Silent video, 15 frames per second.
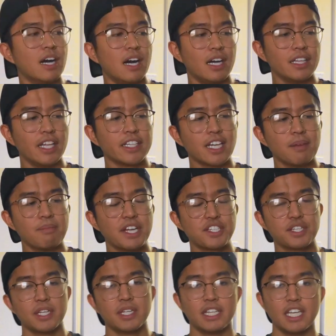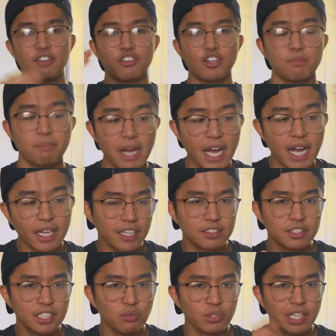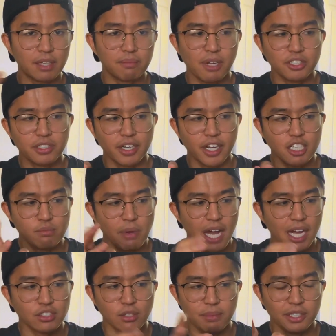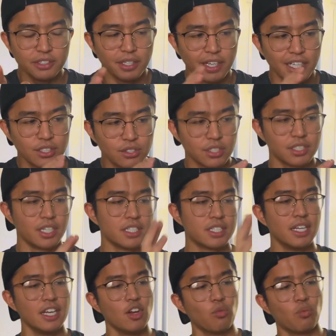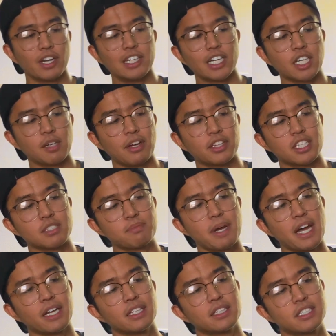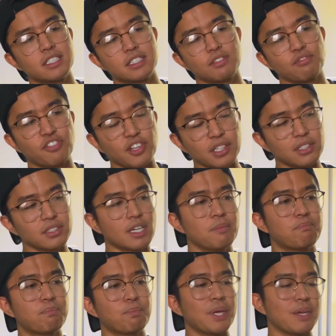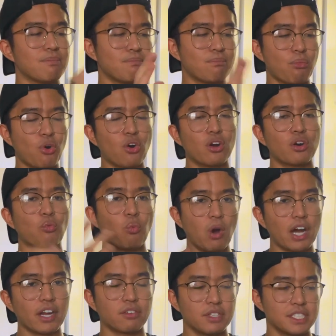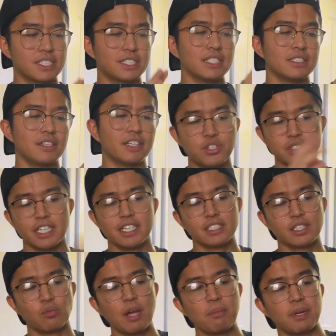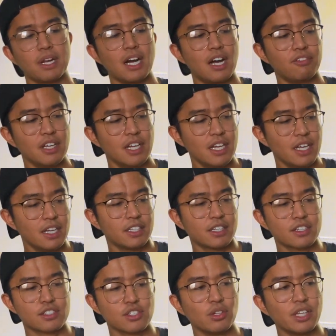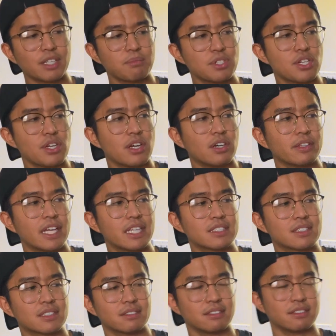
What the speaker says: Like I mentioned, if your bag is dealing with like melted ice packs or melted ice or such, what I like about this bag, it just feels a bit more water resistant. I just easily wipe it off. There's no like material that's